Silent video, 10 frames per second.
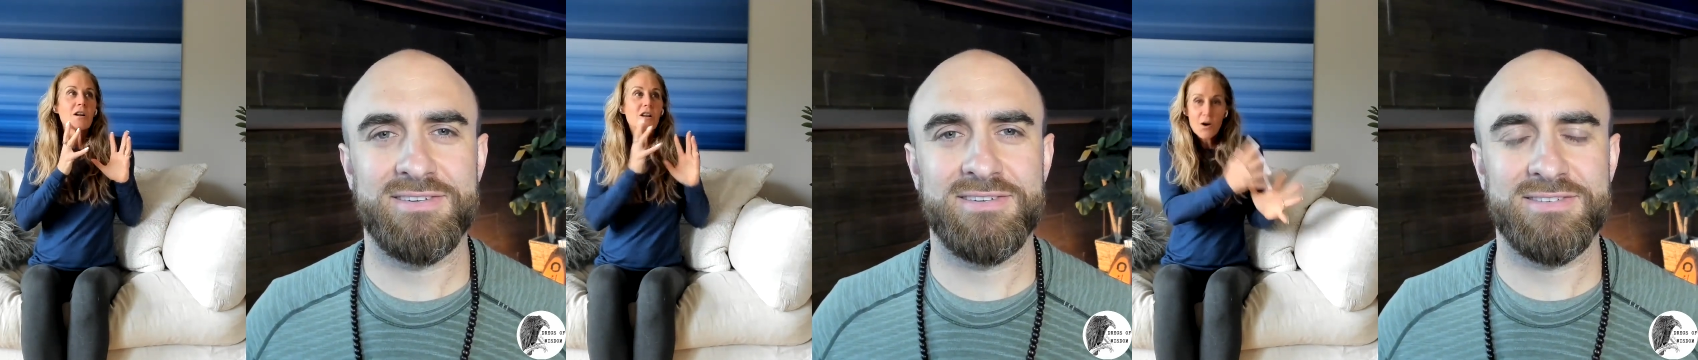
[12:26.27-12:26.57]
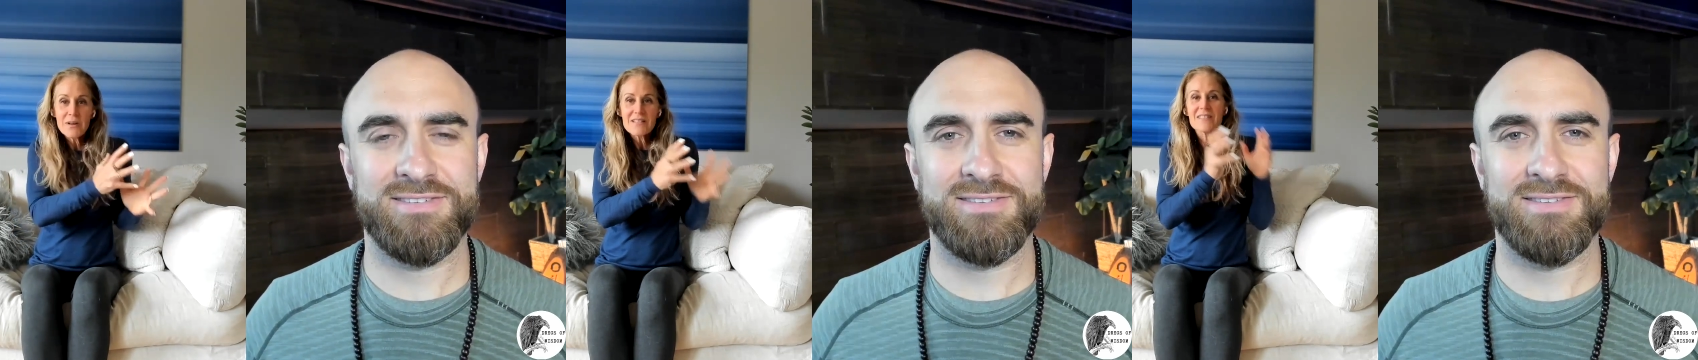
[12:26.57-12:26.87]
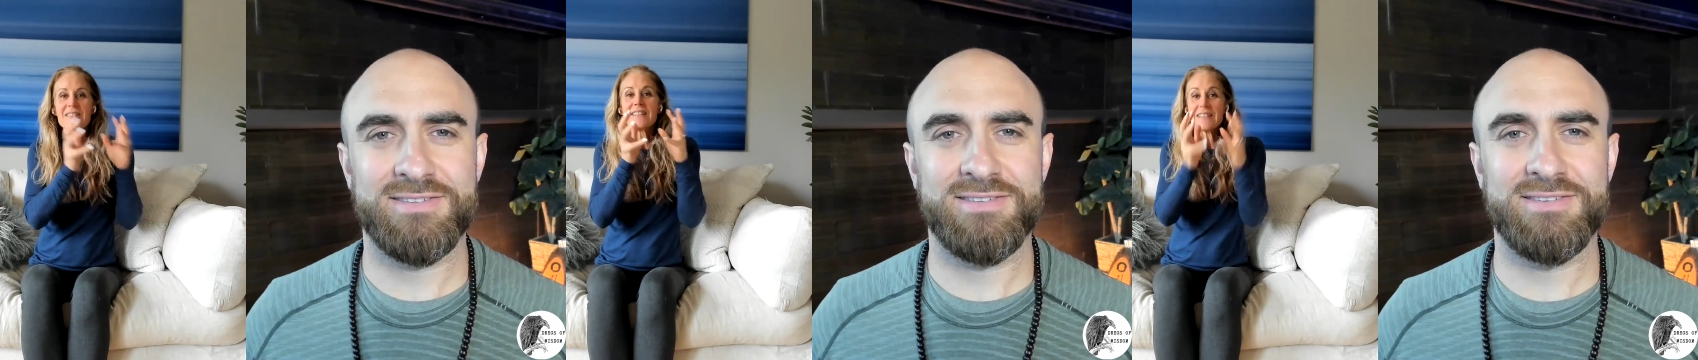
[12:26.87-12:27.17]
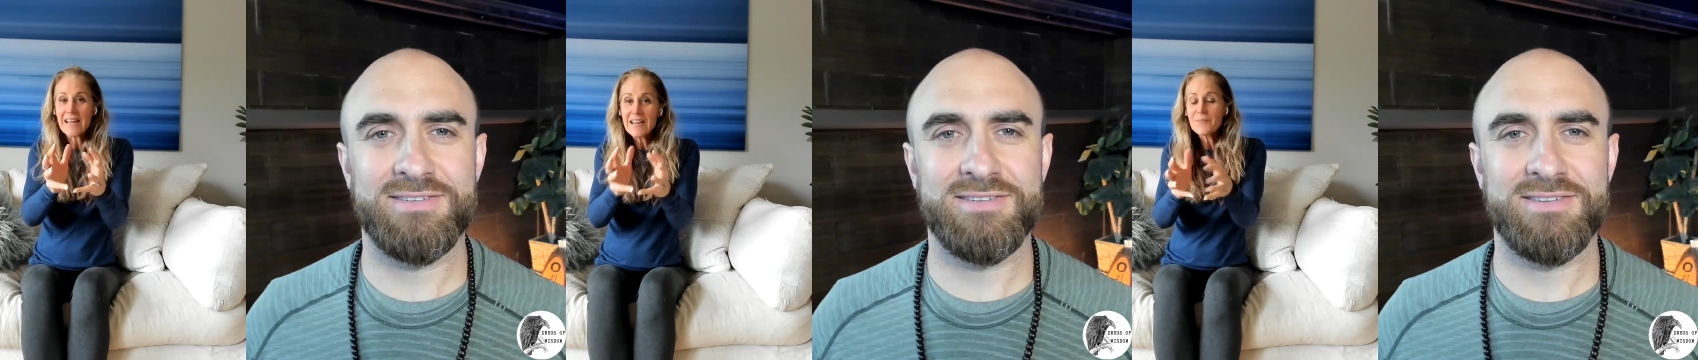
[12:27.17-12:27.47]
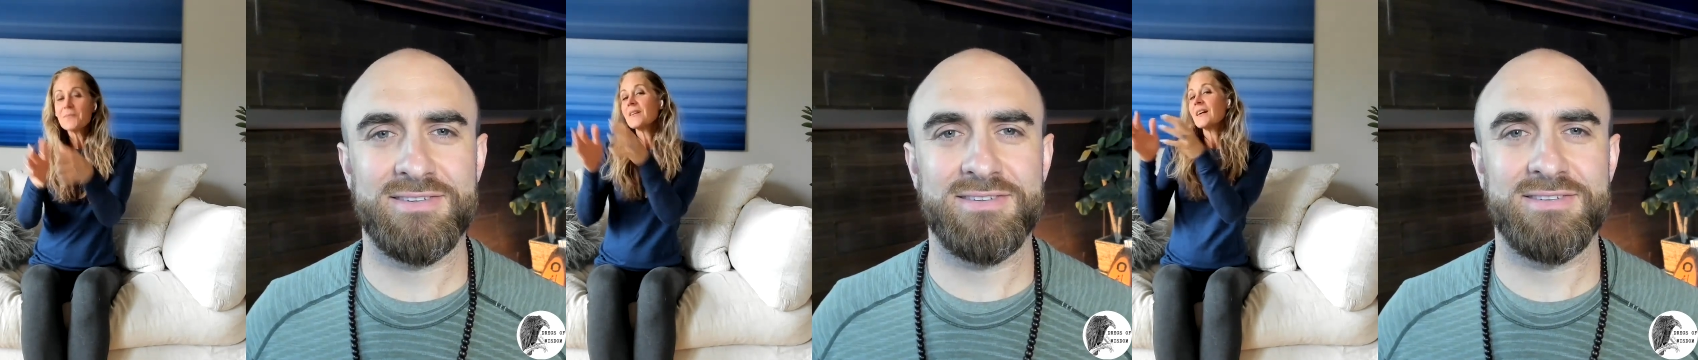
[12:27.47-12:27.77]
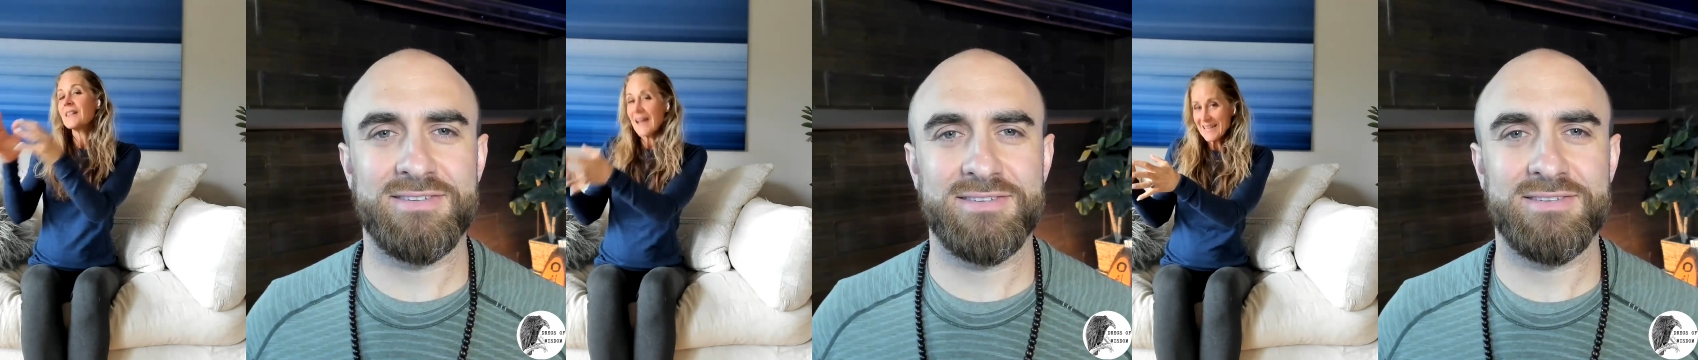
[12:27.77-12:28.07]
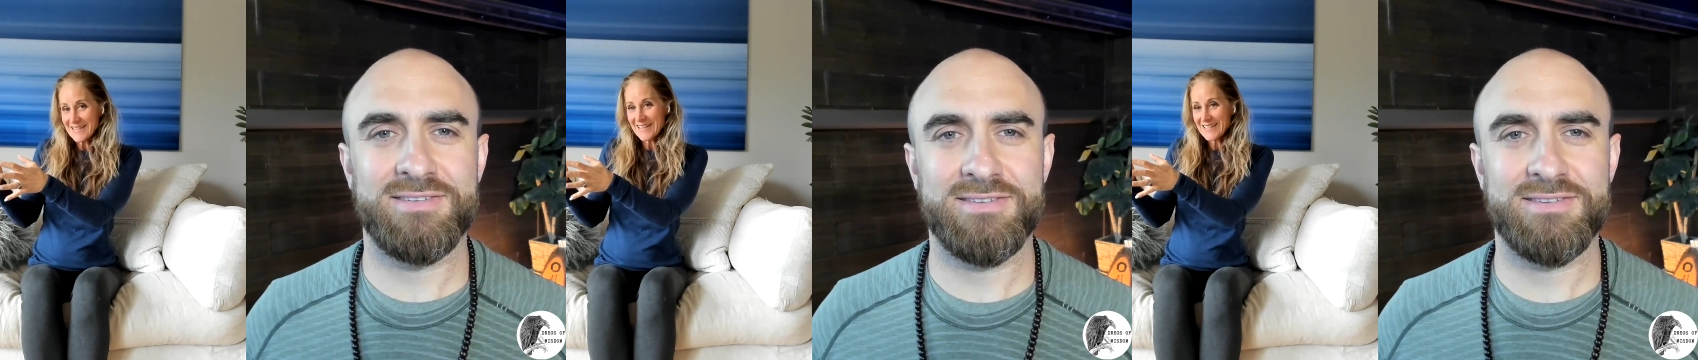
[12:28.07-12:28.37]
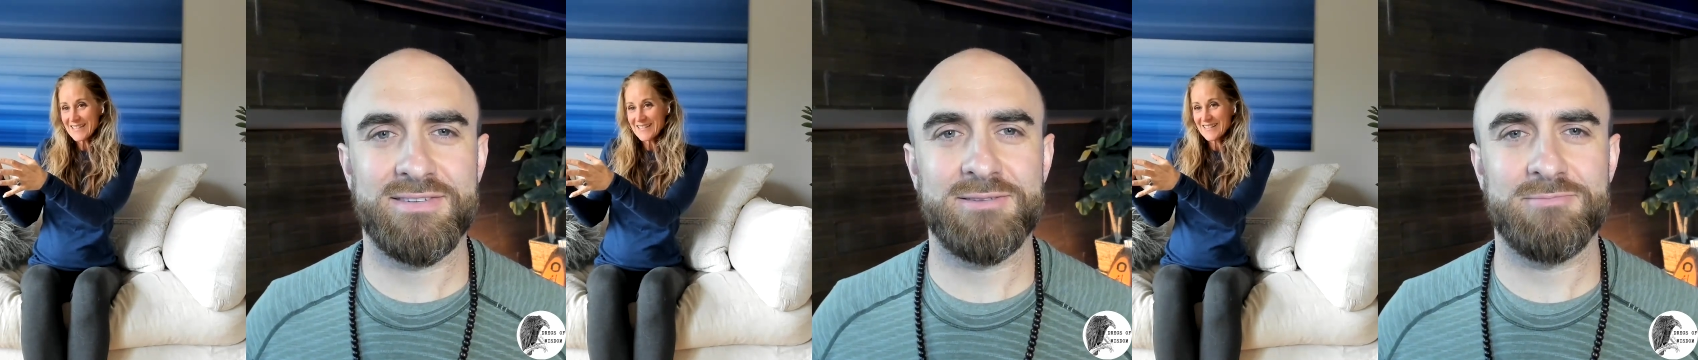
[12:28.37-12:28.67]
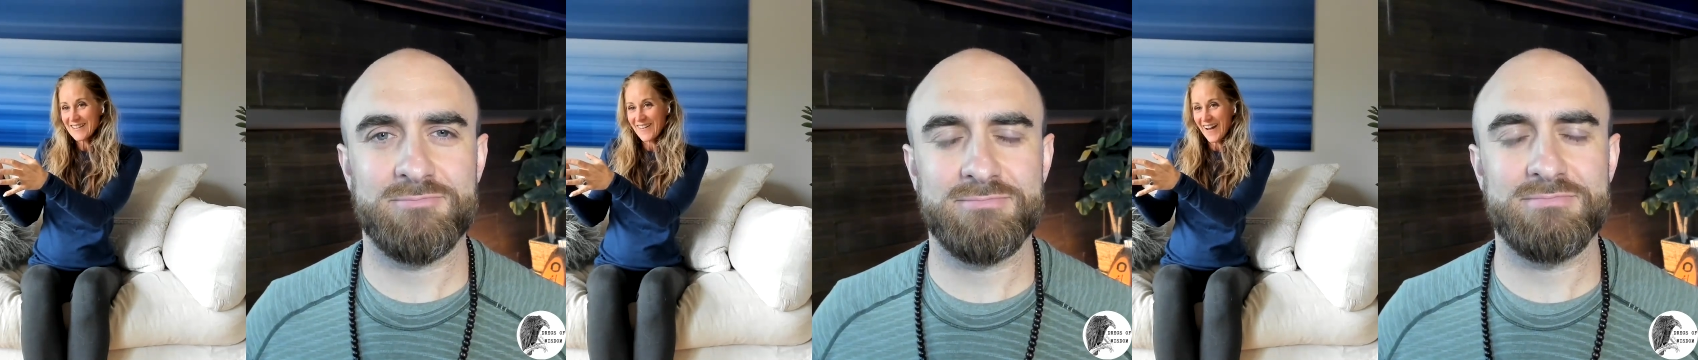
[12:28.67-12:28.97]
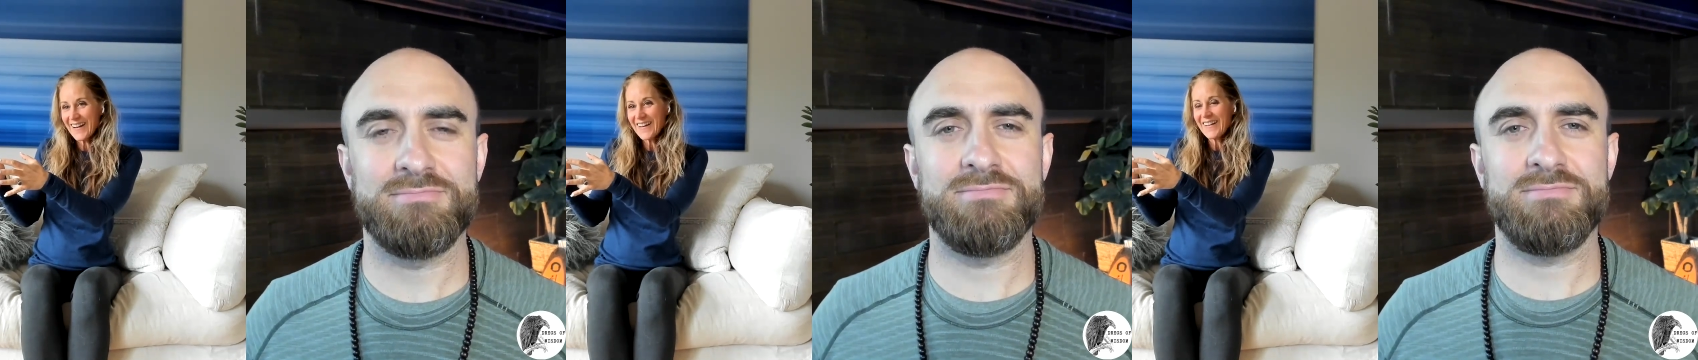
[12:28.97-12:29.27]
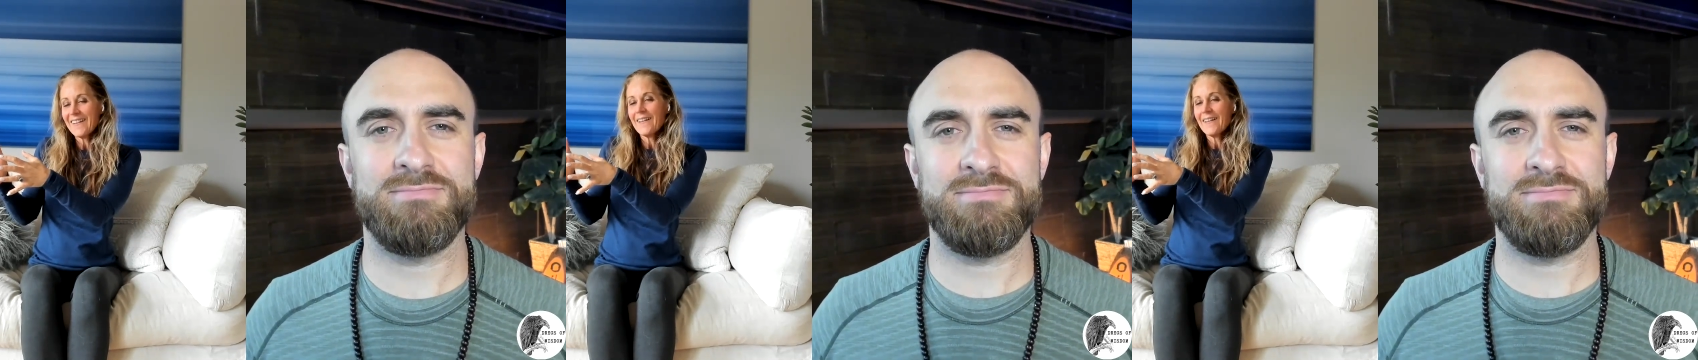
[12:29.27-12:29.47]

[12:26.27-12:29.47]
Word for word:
Speaker 1: going to the same classes, right?